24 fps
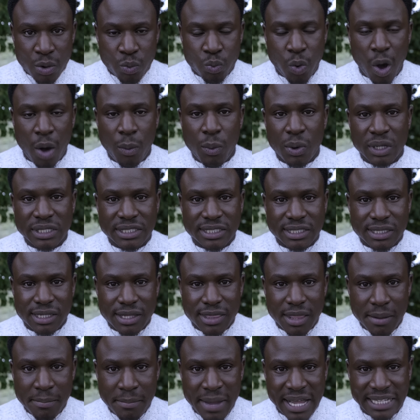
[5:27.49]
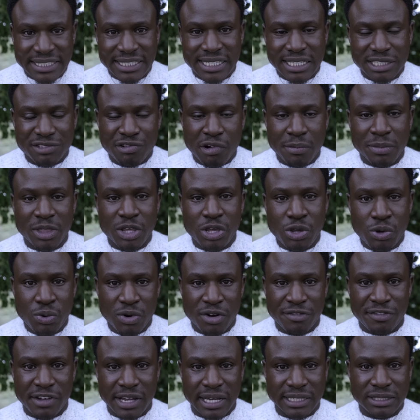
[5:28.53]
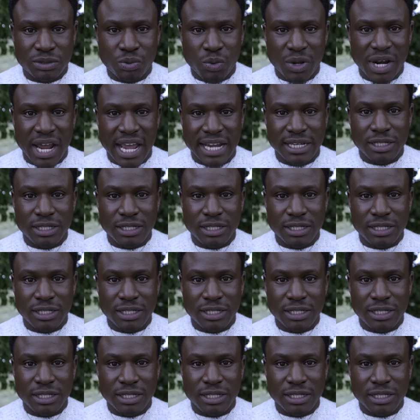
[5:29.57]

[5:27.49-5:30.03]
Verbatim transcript: what was the message from the universe when I